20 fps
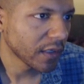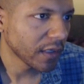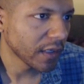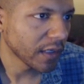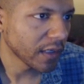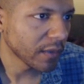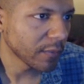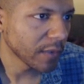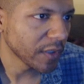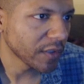
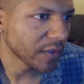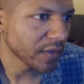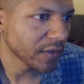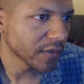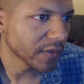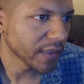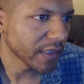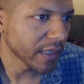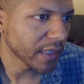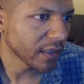
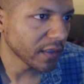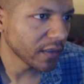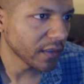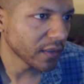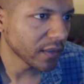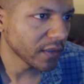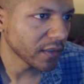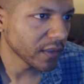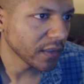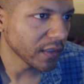animations
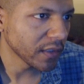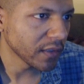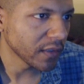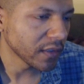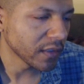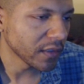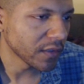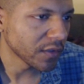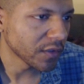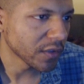edited in
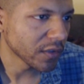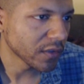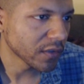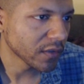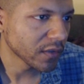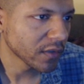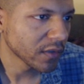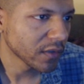Engine.